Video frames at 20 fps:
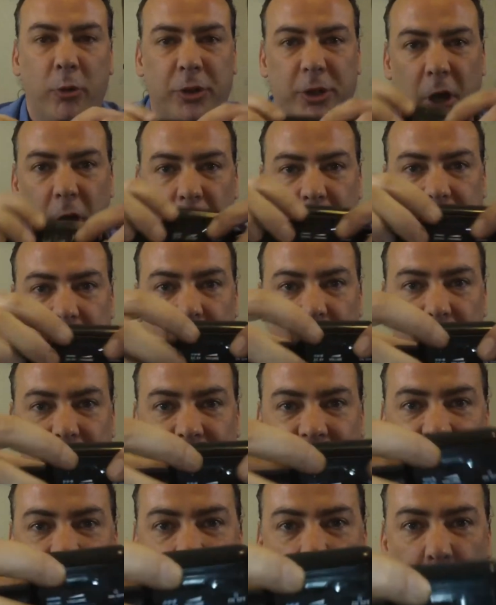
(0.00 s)
started
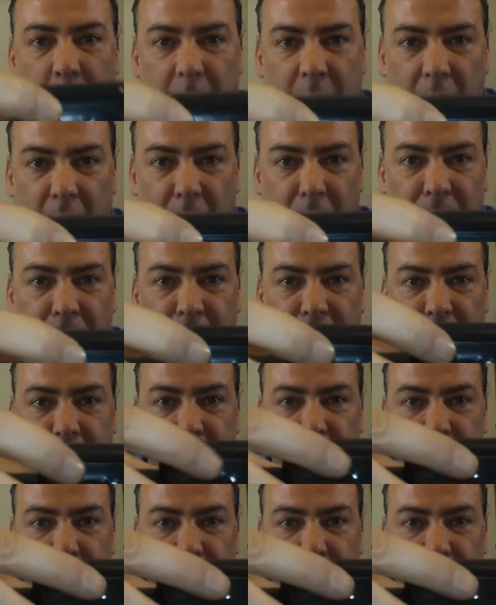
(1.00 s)
coming out of